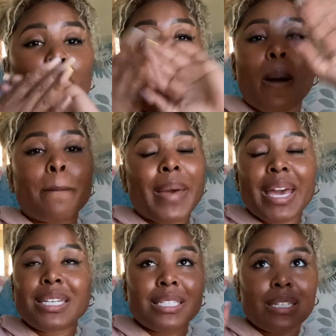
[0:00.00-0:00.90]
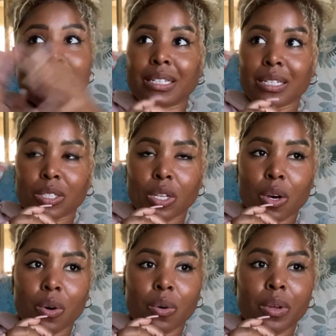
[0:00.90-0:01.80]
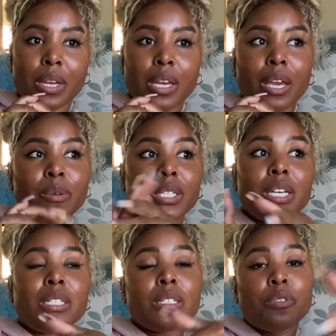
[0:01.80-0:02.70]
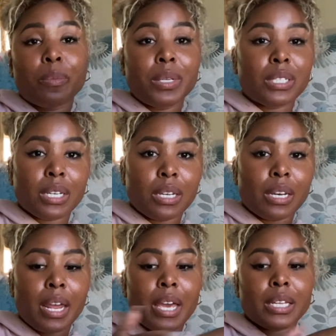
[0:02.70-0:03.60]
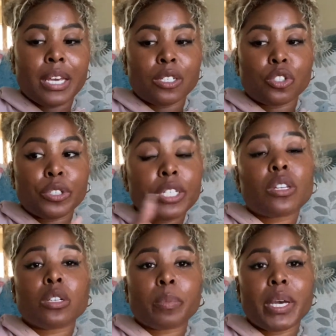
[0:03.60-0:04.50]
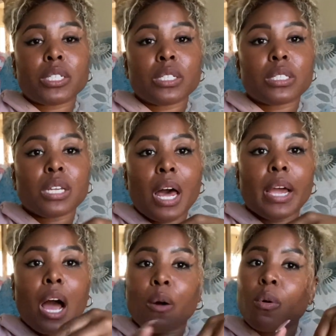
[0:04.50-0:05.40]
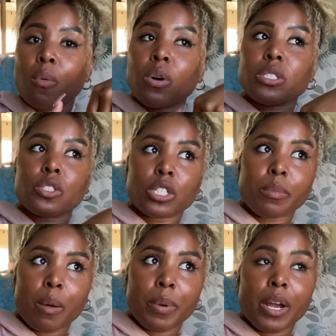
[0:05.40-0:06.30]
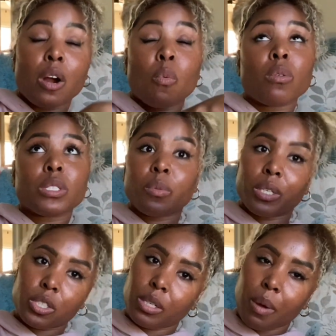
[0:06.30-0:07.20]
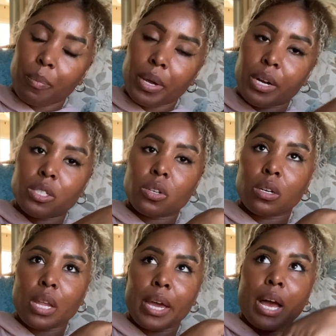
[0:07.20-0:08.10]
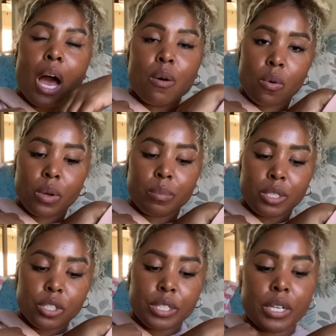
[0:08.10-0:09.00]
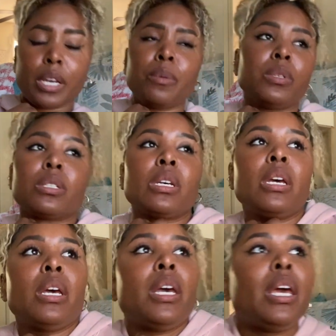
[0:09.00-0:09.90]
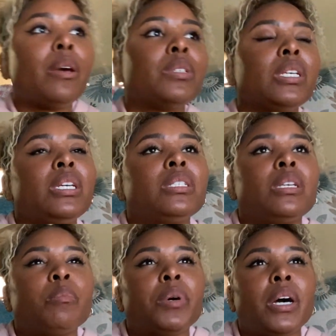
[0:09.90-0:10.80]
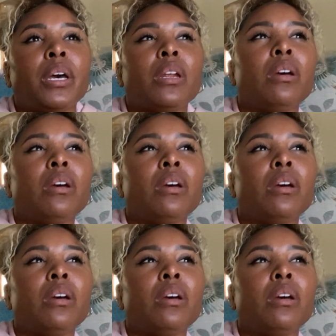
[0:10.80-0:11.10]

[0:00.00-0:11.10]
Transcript: amazingly, so it was easy for me to connect and treat those patients like I would want to treat my parent, want someone to treat my parents, or like I would want to be treated. It was, it was easy, but